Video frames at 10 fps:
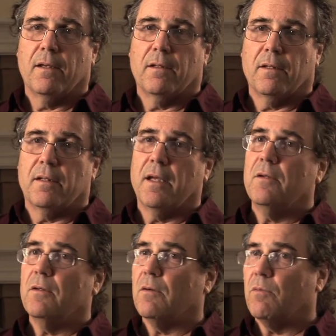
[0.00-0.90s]
that they
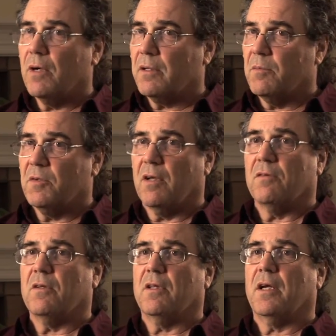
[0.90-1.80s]
do the work
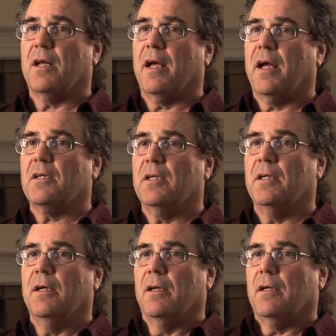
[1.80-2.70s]
themselves, that they can actually
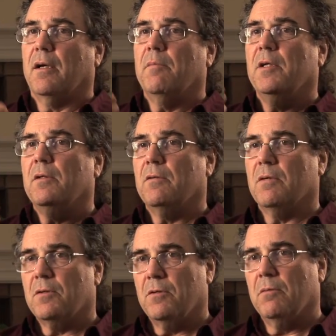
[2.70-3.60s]
come into
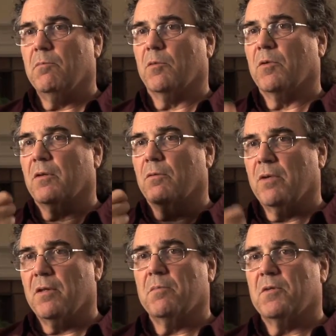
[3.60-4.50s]
attunement with the
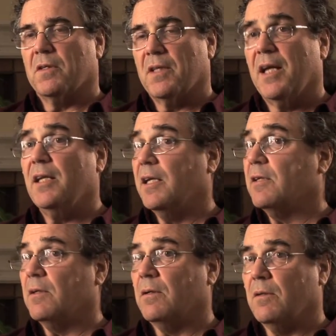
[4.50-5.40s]
rhythms that they need
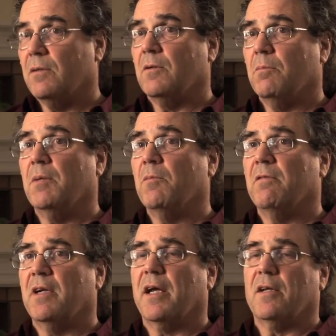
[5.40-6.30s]
to, to be
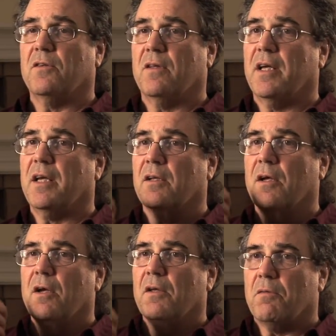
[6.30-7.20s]
moving at, so they can
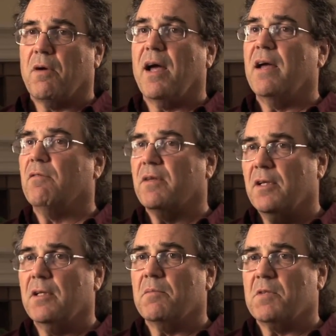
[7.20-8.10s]
thrive
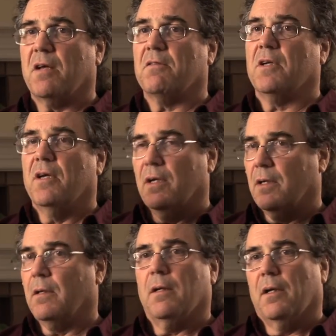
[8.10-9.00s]
within themselves
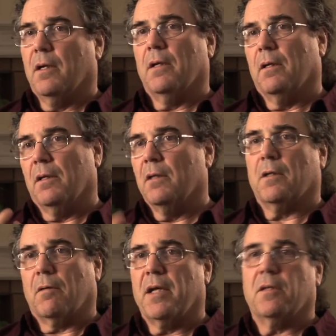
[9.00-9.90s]
and, and
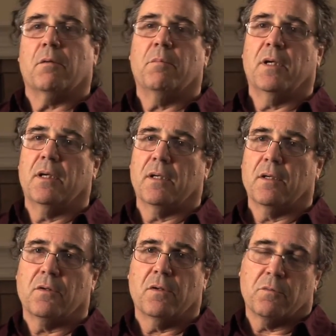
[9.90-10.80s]
integrate their being
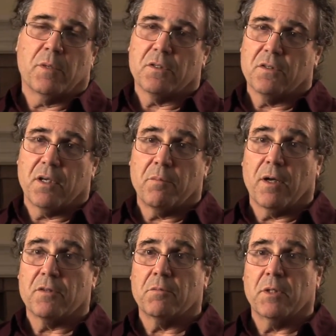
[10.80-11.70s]
as, as much as they
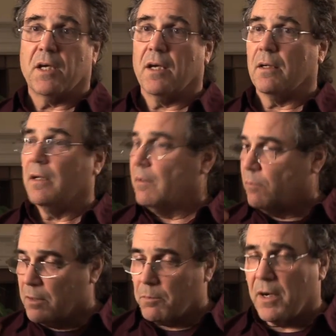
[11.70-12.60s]
possibly can.
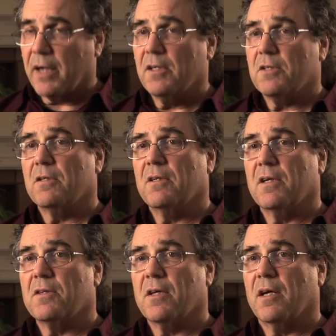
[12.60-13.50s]
When the practitioner
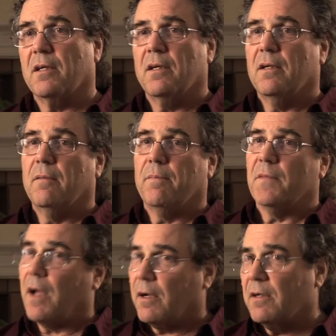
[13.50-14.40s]
does that,
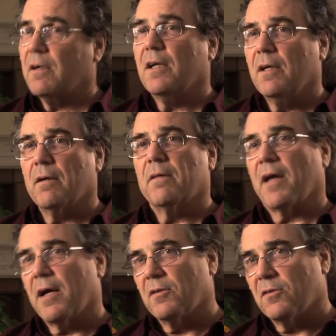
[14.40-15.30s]
doctor, heal
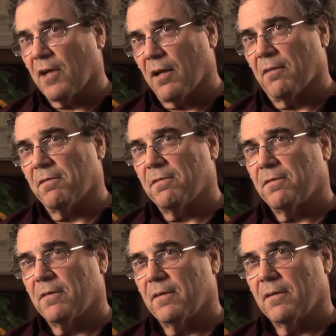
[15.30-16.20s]

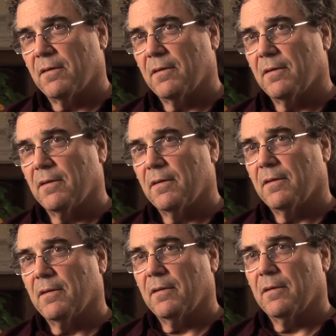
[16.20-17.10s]
thyself.
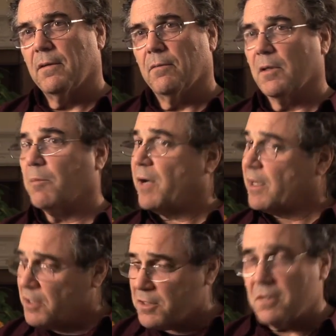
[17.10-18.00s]
When the
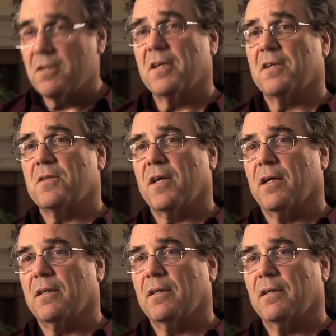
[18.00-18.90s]
practitioner does
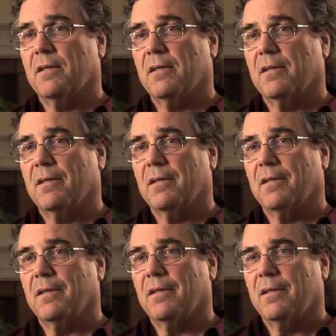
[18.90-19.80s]
that,
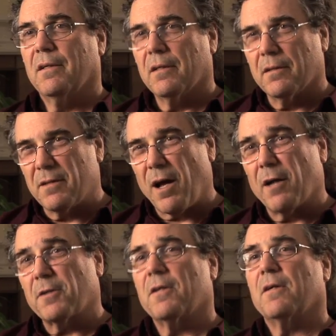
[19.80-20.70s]

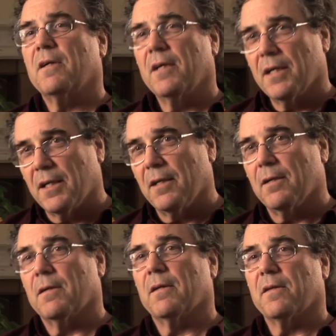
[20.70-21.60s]
doctor,
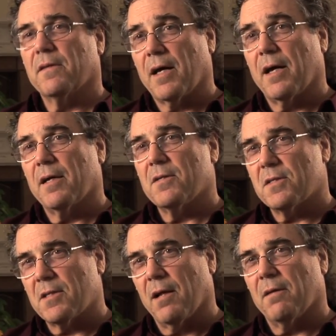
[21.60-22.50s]
heal
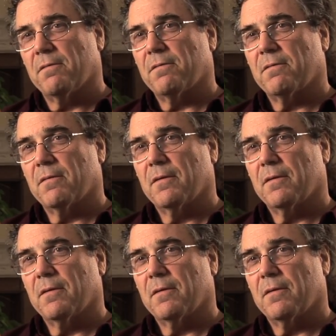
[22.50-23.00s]
thyself.